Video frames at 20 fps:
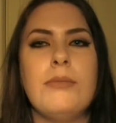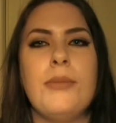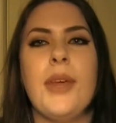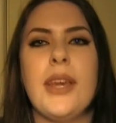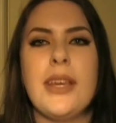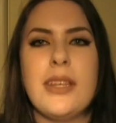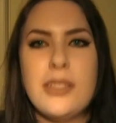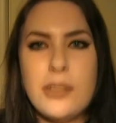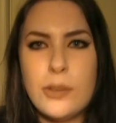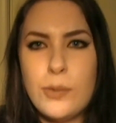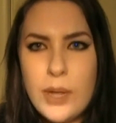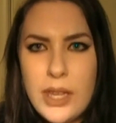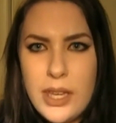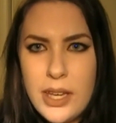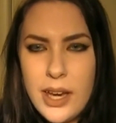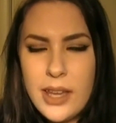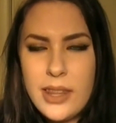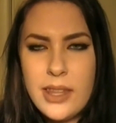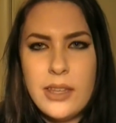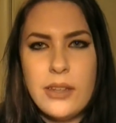like sweet,
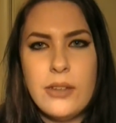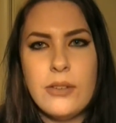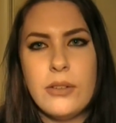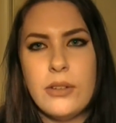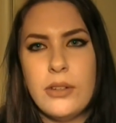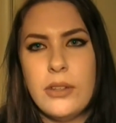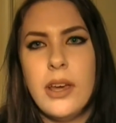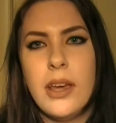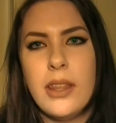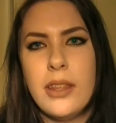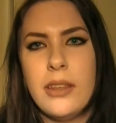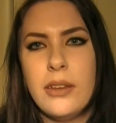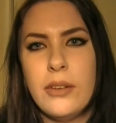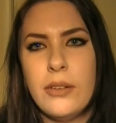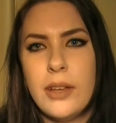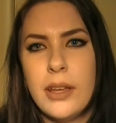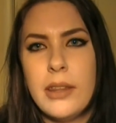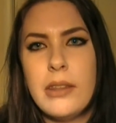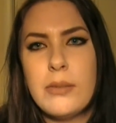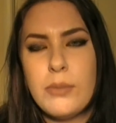I think you'll
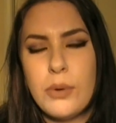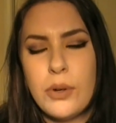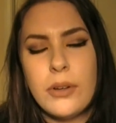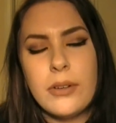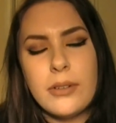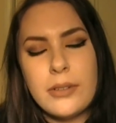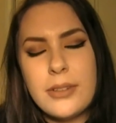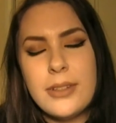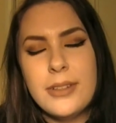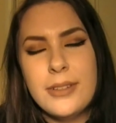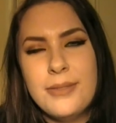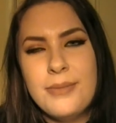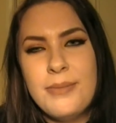like this product.